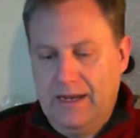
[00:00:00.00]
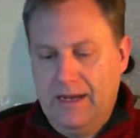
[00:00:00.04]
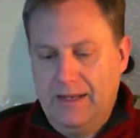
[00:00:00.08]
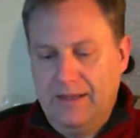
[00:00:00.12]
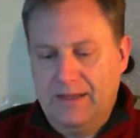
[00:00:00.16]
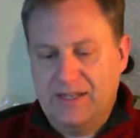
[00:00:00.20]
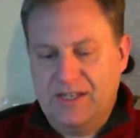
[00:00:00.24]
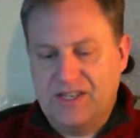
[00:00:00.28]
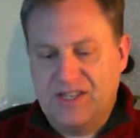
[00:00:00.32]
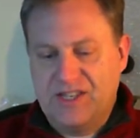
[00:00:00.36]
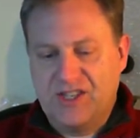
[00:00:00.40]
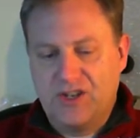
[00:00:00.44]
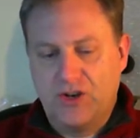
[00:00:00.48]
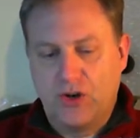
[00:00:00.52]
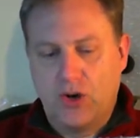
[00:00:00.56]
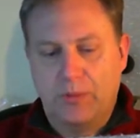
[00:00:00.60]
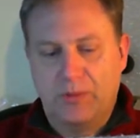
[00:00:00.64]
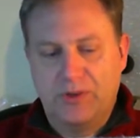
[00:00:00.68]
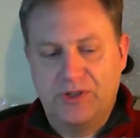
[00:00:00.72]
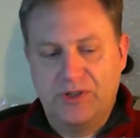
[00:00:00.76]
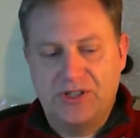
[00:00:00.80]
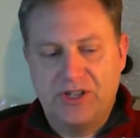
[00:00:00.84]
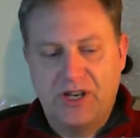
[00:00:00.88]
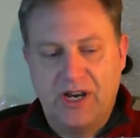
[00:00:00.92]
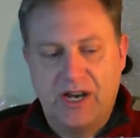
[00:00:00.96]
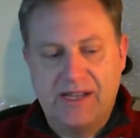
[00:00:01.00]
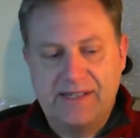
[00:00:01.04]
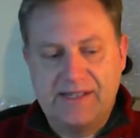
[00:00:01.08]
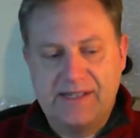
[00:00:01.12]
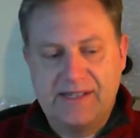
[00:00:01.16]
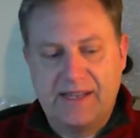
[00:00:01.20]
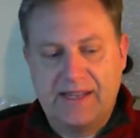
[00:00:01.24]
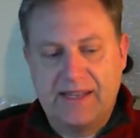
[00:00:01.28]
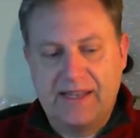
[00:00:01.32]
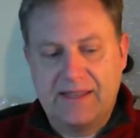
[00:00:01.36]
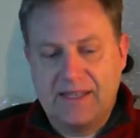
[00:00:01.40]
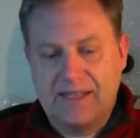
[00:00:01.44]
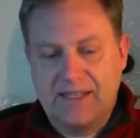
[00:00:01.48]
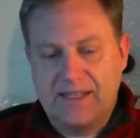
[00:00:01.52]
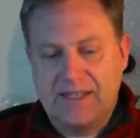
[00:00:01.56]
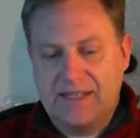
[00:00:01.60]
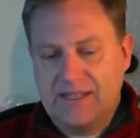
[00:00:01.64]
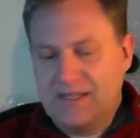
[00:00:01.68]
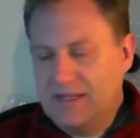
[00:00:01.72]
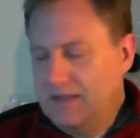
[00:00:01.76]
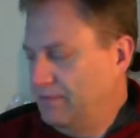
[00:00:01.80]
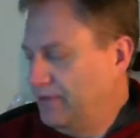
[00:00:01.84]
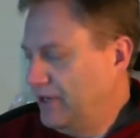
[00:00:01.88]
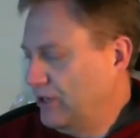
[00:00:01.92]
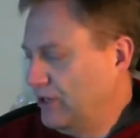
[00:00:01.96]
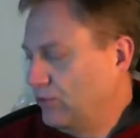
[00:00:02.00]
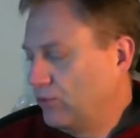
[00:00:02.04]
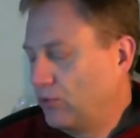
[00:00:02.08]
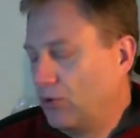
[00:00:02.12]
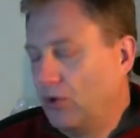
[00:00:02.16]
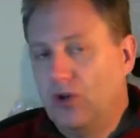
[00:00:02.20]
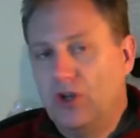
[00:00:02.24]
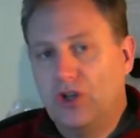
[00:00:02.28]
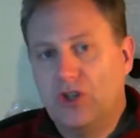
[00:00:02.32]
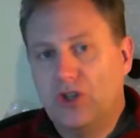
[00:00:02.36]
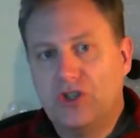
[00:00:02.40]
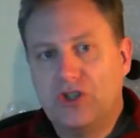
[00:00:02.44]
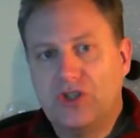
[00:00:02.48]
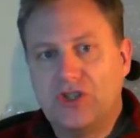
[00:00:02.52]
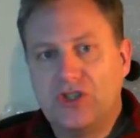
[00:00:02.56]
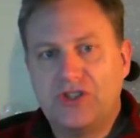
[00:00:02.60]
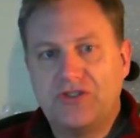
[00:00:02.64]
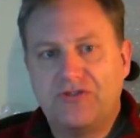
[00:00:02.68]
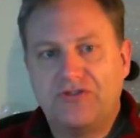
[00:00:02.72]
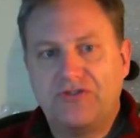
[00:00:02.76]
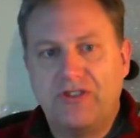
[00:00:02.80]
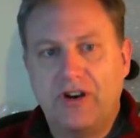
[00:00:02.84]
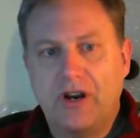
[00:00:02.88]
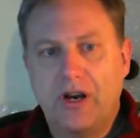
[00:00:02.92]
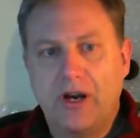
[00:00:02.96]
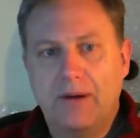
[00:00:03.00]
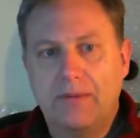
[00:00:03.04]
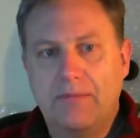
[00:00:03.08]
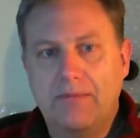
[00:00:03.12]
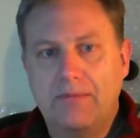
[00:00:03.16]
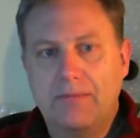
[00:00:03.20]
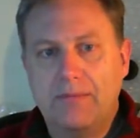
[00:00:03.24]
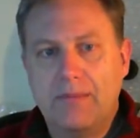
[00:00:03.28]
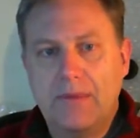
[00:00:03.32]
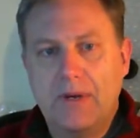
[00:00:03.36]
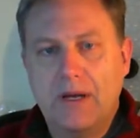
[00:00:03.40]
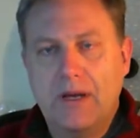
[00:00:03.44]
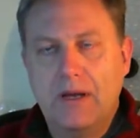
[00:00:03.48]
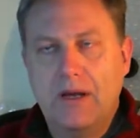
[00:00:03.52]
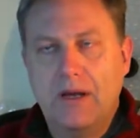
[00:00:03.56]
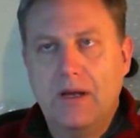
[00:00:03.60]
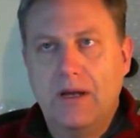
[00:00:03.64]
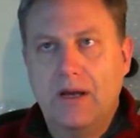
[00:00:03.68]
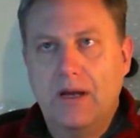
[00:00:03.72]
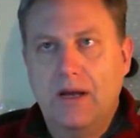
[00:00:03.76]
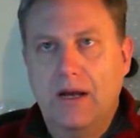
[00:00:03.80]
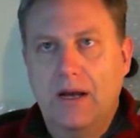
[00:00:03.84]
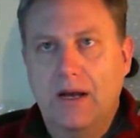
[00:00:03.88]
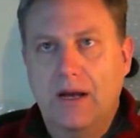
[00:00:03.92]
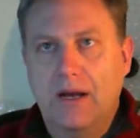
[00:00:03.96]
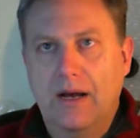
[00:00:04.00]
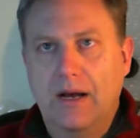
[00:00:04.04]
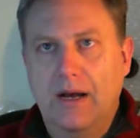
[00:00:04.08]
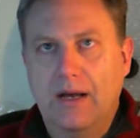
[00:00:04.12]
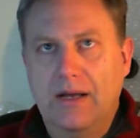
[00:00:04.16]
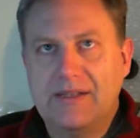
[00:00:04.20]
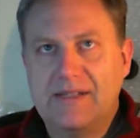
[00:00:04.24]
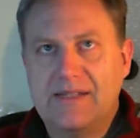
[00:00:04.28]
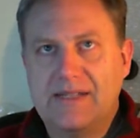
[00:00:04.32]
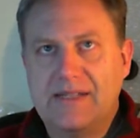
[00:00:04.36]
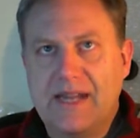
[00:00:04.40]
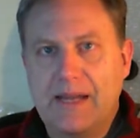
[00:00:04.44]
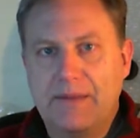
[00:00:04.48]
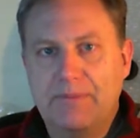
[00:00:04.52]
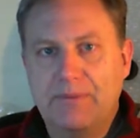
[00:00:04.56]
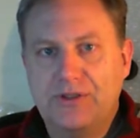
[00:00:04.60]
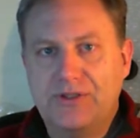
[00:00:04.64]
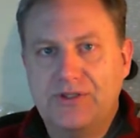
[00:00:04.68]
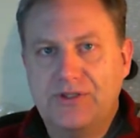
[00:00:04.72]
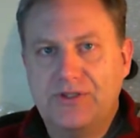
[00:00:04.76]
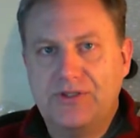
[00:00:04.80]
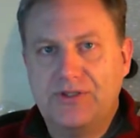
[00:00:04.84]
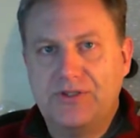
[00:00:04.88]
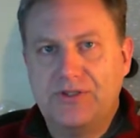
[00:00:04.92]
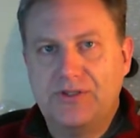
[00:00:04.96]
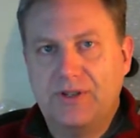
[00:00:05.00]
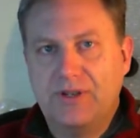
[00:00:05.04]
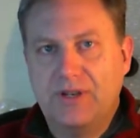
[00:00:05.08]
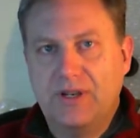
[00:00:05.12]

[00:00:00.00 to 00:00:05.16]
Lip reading: This is the normal size. I get this in big rolls from Staples.